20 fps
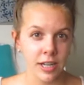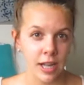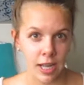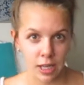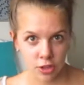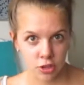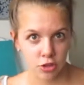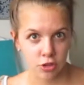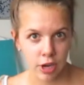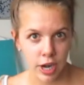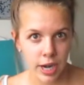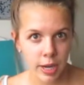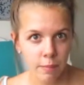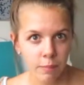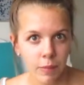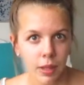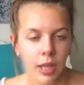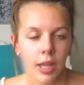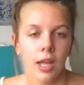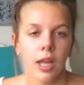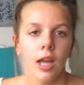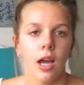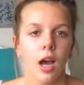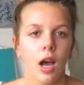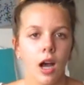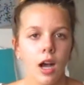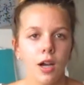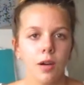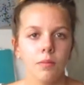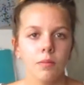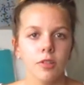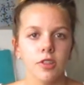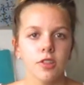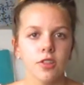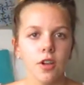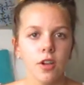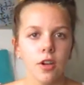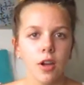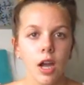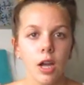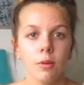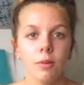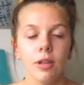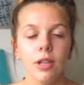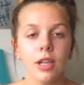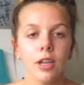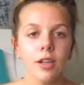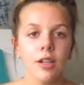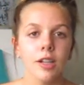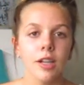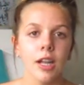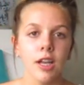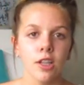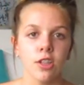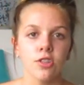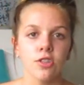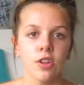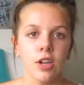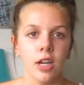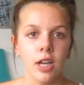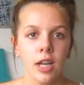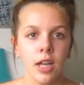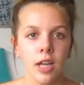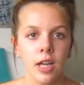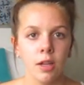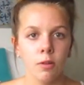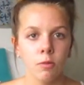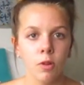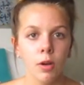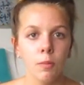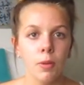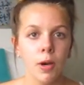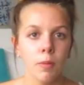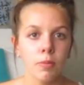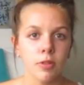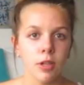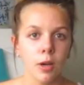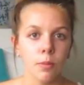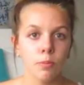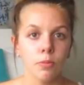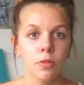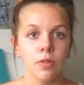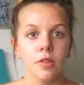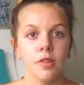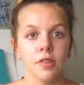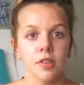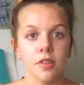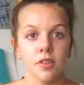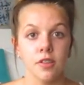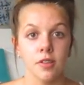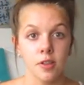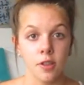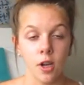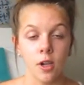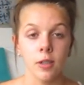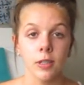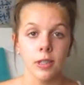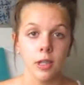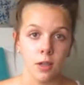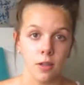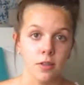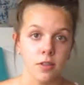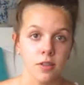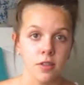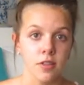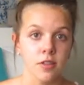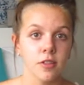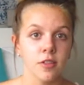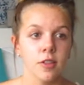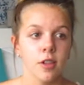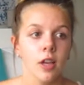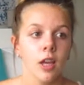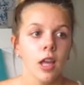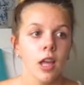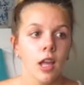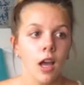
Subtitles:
an x-ray. So I went and got an x-ray, and what popped up was scoliosis.